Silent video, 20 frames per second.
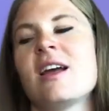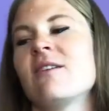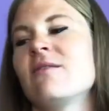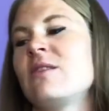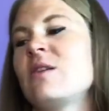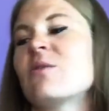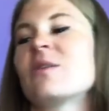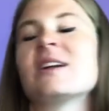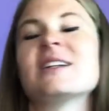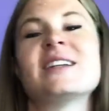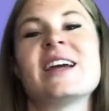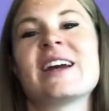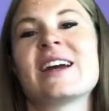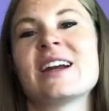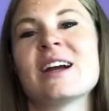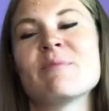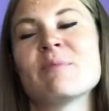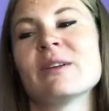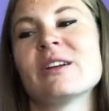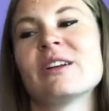If you want to take
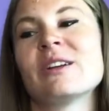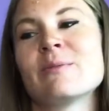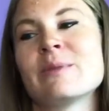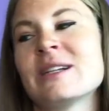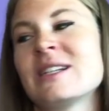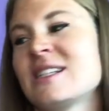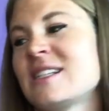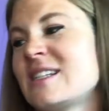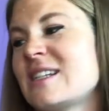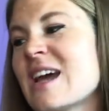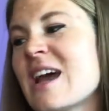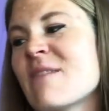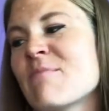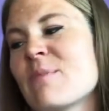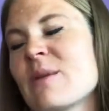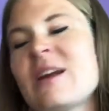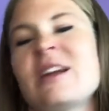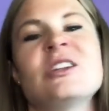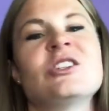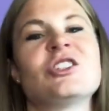it up a little bit
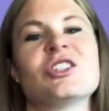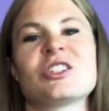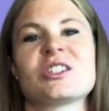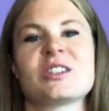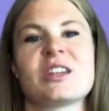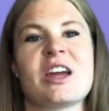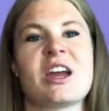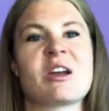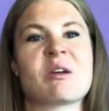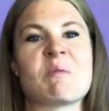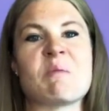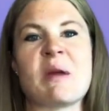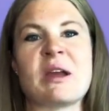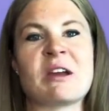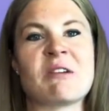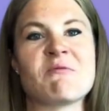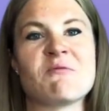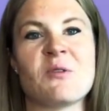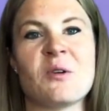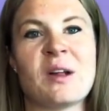step and just like make
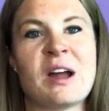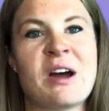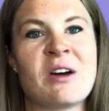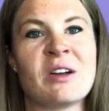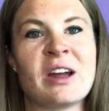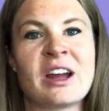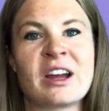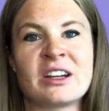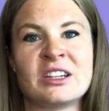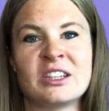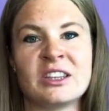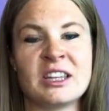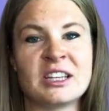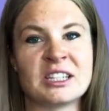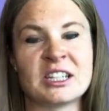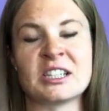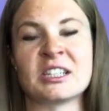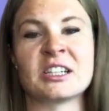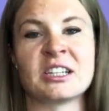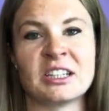it full out, like
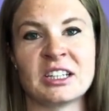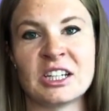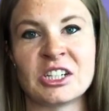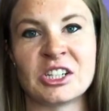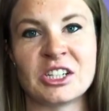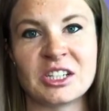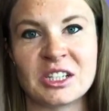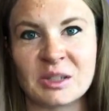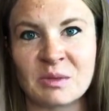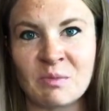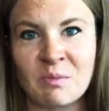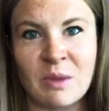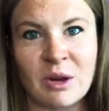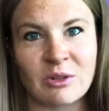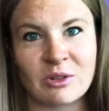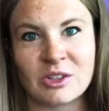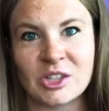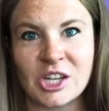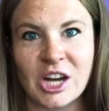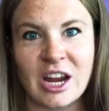this is delicious
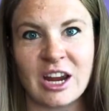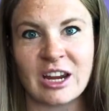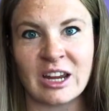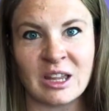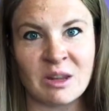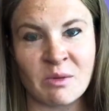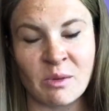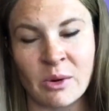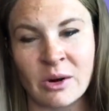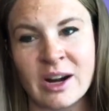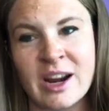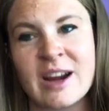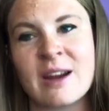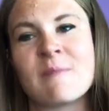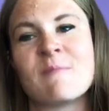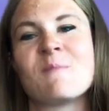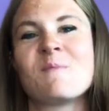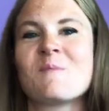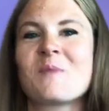milkshake in the morning,